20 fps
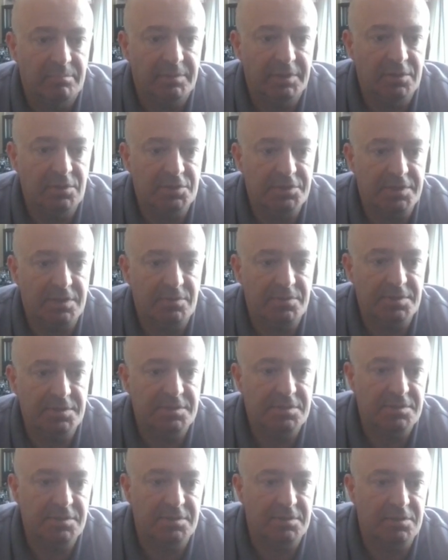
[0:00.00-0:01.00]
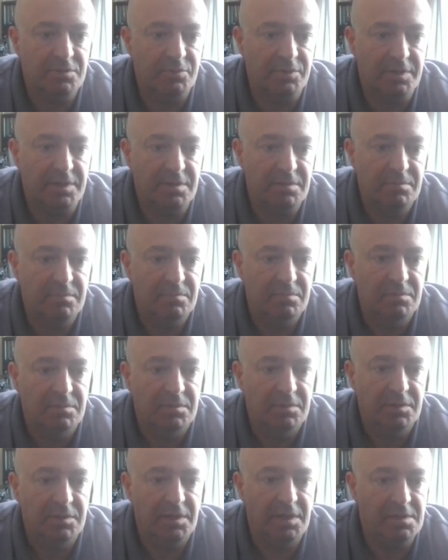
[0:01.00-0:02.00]
because now this is an array,
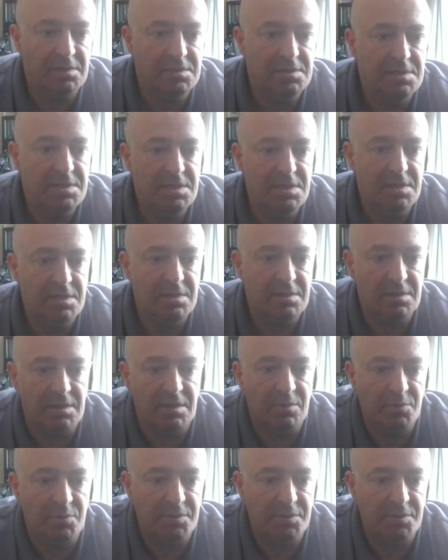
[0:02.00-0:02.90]
and D now